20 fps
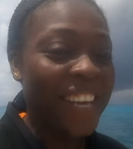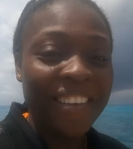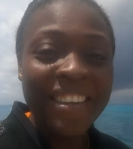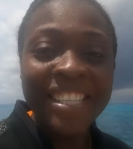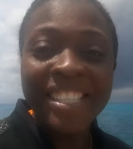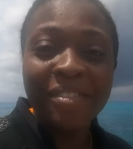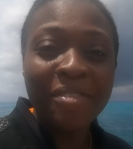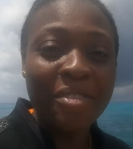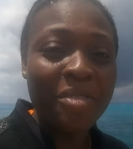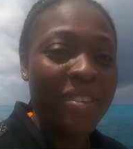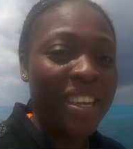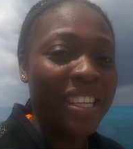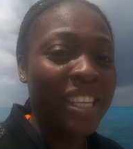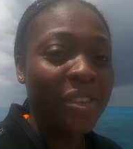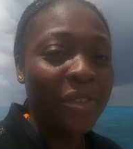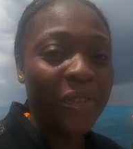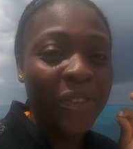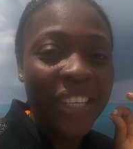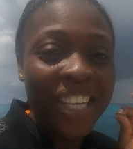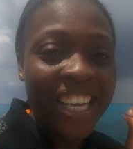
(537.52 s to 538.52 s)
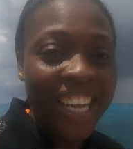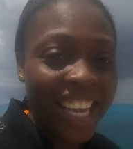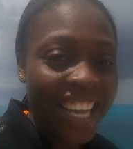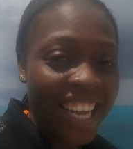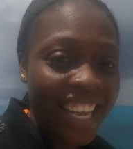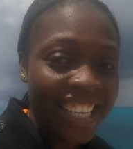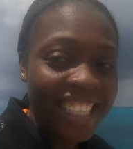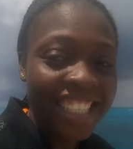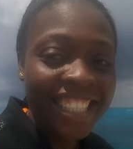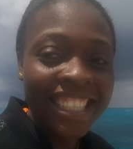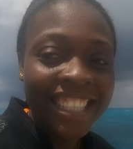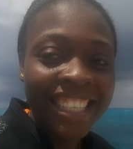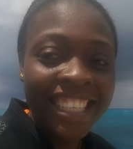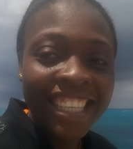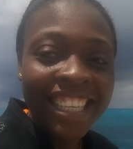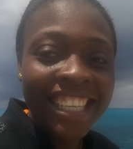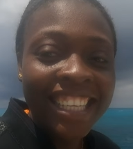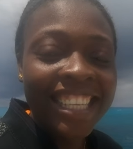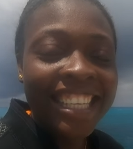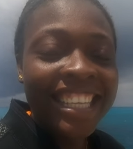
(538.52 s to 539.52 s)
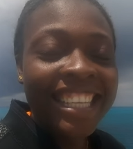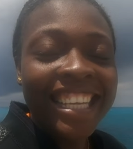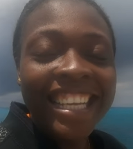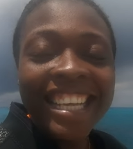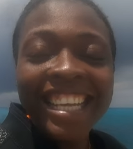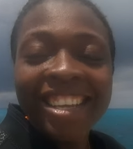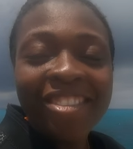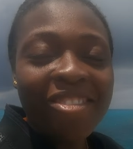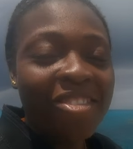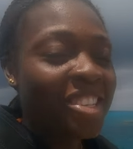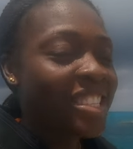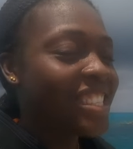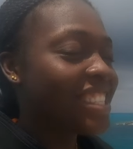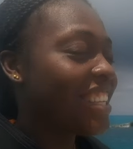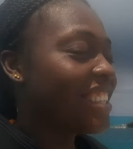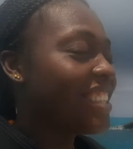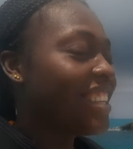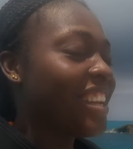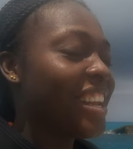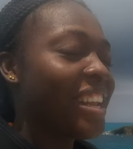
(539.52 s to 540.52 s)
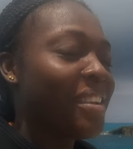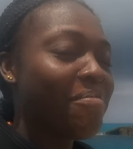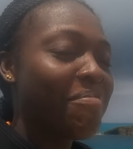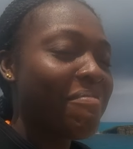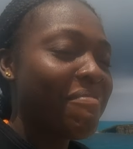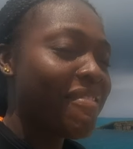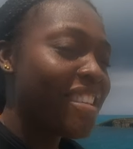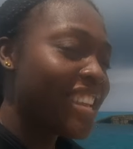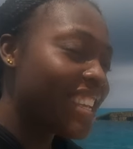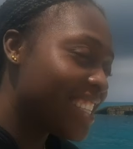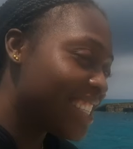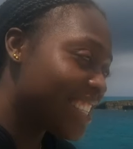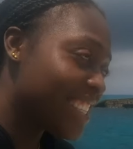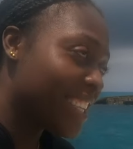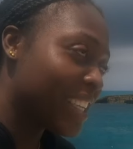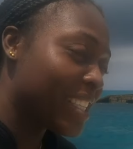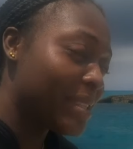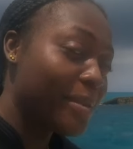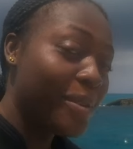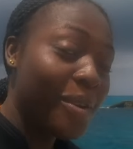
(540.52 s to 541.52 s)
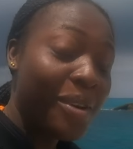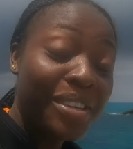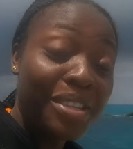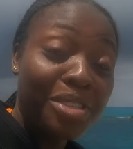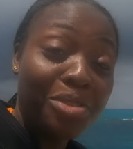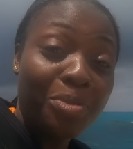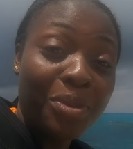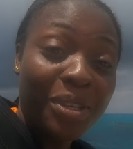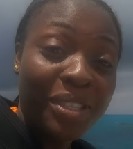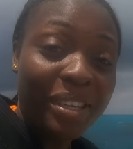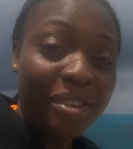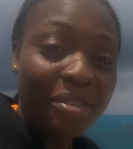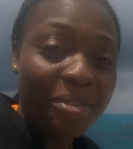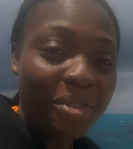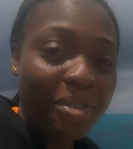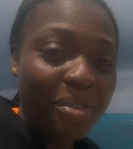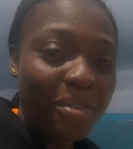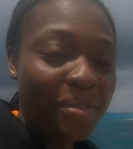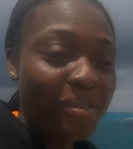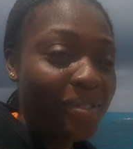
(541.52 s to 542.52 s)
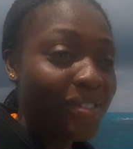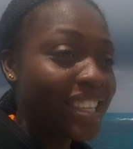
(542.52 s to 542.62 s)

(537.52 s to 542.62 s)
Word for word: Encourage everyone, if you can. It was such an amazing experience. God is wonderful.